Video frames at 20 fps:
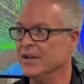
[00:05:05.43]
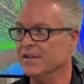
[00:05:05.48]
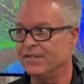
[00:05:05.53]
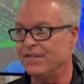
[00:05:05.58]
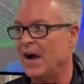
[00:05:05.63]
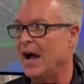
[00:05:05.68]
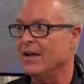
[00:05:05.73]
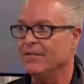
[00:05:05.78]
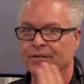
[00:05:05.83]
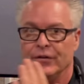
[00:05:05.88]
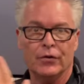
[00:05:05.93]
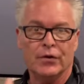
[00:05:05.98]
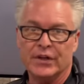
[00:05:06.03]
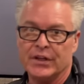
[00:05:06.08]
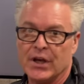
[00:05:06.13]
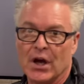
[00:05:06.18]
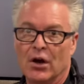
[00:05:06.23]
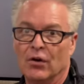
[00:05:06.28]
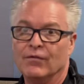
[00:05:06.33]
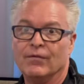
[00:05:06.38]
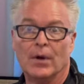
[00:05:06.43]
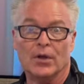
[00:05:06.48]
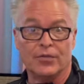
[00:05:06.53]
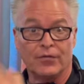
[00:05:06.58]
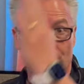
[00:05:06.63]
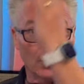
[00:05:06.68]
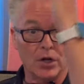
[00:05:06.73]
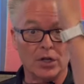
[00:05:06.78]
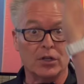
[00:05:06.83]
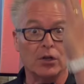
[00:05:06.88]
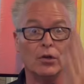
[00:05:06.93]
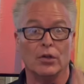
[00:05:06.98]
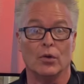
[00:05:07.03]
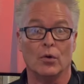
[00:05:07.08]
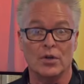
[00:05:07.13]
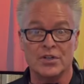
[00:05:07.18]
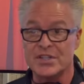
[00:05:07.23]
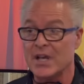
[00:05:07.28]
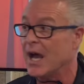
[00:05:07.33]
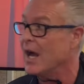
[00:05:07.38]
defined viewing cone, both vertical and
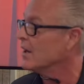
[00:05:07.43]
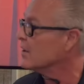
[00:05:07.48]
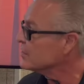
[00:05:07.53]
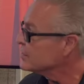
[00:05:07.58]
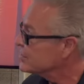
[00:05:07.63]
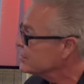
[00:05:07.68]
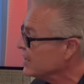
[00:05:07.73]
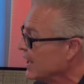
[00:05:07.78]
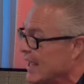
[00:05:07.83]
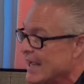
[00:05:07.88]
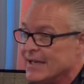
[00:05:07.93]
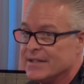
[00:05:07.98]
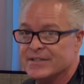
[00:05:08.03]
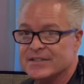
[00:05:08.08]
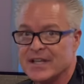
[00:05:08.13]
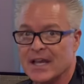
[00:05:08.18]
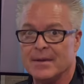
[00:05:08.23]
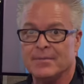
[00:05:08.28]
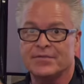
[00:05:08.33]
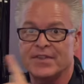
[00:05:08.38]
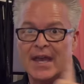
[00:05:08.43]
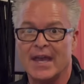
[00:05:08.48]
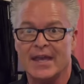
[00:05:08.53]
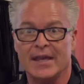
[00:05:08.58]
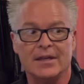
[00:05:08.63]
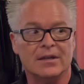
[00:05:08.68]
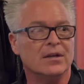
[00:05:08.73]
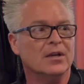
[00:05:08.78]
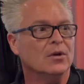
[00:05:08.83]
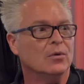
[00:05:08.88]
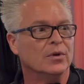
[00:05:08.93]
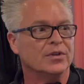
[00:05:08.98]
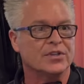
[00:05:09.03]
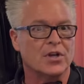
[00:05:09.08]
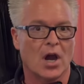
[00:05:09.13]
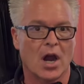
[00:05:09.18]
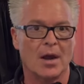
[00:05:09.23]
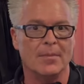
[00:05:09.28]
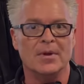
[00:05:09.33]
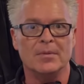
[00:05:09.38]
horizontal. Slate, same thing. With
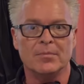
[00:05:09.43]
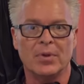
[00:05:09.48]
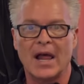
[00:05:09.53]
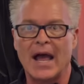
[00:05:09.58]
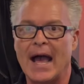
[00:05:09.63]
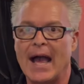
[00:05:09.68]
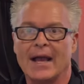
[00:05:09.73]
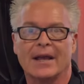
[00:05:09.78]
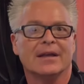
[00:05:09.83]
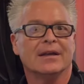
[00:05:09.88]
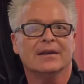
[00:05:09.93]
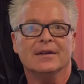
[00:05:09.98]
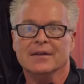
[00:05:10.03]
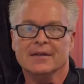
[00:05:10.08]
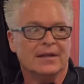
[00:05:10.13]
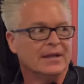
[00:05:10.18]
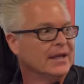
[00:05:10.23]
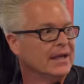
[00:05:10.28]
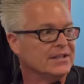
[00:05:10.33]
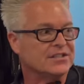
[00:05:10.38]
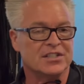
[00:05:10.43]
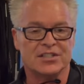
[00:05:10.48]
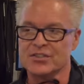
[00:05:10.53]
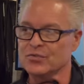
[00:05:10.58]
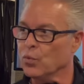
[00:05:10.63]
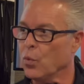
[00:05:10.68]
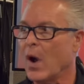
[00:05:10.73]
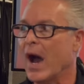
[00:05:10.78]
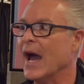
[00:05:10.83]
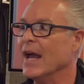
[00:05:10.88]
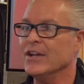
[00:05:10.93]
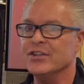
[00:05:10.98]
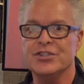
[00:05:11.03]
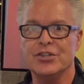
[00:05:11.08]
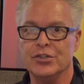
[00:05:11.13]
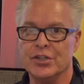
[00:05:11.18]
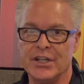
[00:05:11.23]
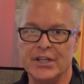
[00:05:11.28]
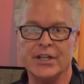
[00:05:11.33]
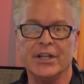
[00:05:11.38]
carbon black, it's as wide as
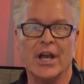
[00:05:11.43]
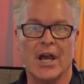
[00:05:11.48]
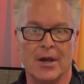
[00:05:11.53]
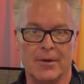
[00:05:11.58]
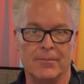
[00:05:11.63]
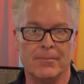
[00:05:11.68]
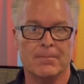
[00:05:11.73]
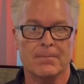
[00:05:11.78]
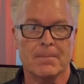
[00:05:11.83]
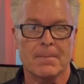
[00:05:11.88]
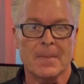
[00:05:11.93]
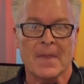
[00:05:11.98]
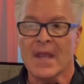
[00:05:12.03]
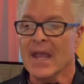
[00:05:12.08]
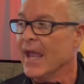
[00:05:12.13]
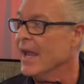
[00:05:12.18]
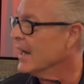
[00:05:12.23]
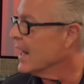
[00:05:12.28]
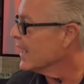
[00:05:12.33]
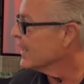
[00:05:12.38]
you need to go. And